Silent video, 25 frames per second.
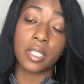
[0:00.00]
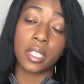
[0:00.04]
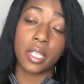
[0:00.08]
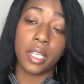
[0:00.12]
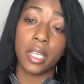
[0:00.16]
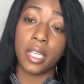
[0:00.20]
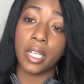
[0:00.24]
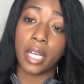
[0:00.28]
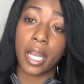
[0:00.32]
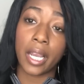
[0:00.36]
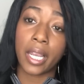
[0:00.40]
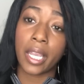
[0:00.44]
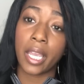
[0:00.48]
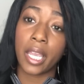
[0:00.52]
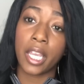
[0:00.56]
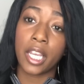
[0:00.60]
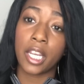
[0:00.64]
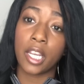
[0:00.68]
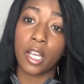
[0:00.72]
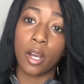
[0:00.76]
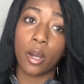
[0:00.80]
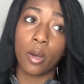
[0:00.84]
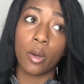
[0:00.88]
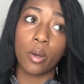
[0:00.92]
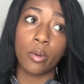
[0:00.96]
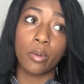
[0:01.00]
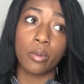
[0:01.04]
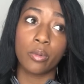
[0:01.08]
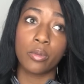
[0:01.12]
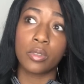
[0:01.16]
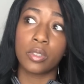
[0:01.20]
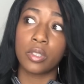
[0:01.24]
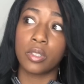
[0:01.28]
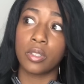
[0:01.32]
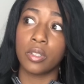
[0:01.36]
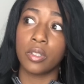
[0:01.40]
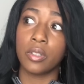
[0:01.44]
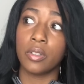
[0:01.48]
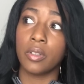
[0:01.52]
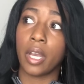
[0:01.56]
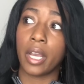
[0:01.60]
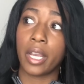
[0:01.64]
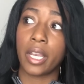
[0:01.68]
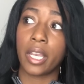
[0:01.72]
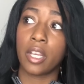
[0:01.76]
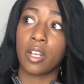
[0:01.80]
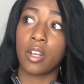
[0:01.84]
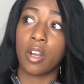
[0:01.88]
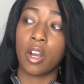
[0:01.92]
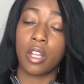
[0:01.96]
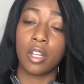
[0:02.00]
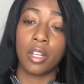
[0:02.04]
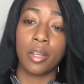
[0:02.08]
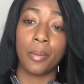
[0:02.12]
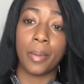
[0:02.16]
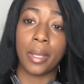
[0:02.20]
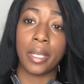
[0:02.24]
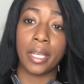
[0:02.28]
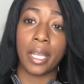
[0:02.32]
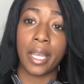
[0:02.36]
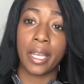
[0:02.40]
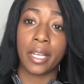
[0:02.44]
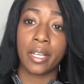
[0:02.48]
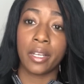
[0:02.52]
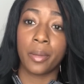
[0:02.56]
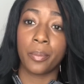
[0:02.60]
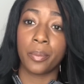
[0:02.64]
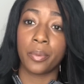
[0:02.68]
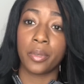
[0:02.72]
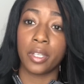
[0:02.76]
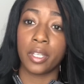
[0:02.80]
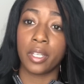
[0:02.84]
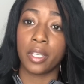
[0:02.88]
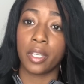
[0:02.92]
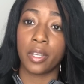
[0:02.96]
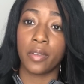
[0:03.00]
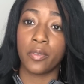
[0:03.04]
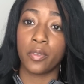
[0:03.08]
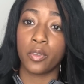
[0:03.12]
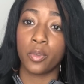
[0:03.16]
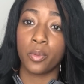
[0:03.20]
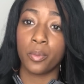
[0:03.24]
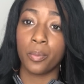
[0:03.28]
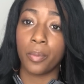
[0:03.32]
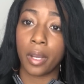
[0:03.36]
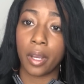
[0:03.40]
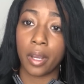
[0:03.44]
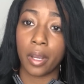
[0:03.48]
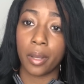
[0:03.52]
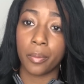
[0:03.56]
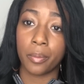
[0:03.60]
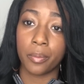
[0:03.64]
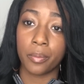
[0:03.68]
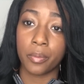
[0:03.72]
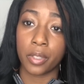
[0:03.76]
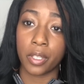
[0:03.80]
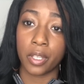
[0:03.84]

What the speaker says: and I can't call up my light company and